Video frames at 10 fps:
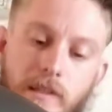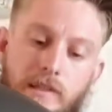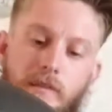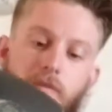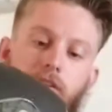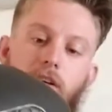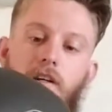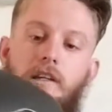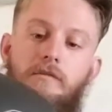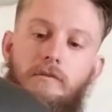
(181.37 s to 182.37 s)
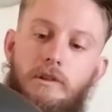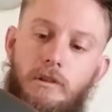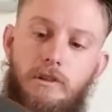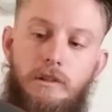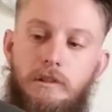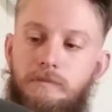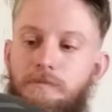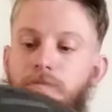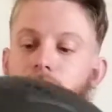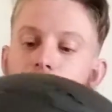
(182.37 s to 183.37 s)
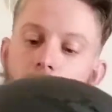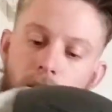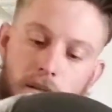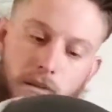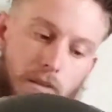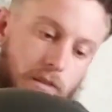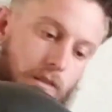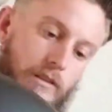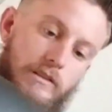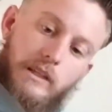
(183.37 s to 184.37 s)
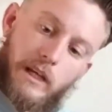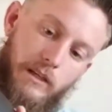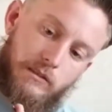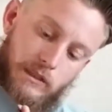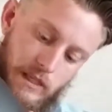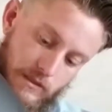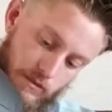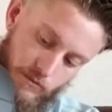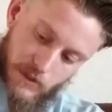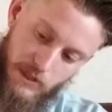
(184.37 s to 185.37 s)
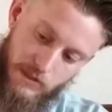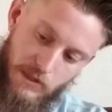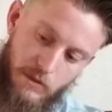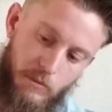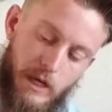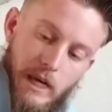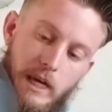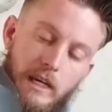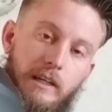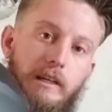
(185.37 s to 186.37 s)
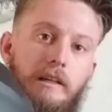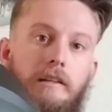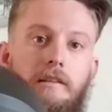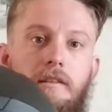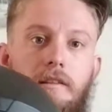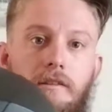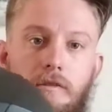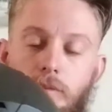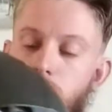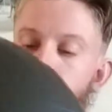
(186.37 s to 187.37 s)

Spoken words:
Seems to lock in real good. It's got a nice little vents in the back. Look pretty